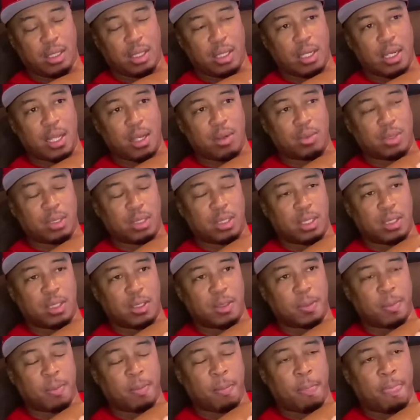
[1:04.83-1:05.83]
And that was it.
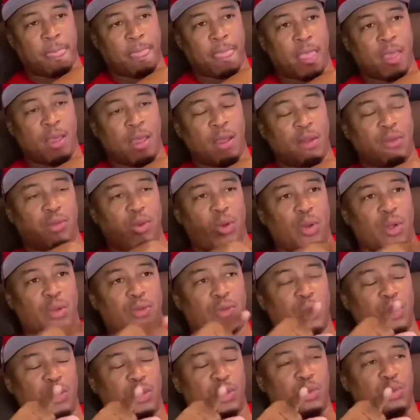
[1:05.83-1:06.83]
Florida
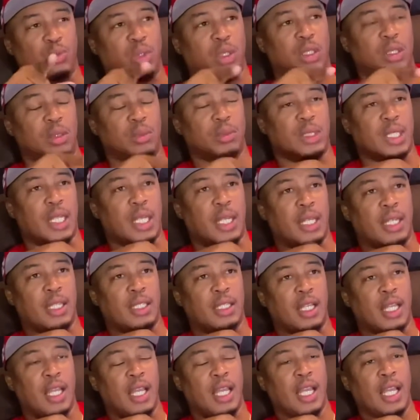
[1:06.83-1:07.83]
versus Williams, and
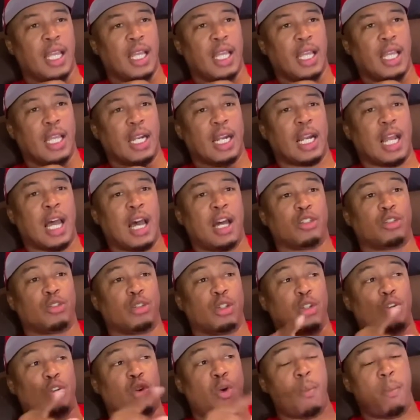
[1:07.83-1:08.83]
it allowed you
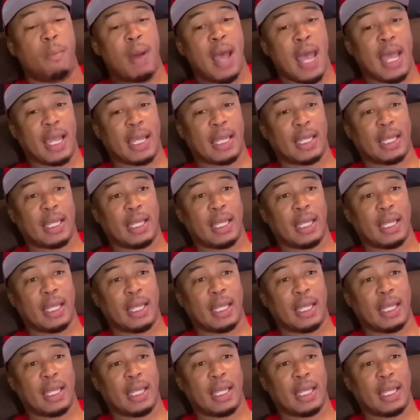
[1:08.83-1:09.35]
to go back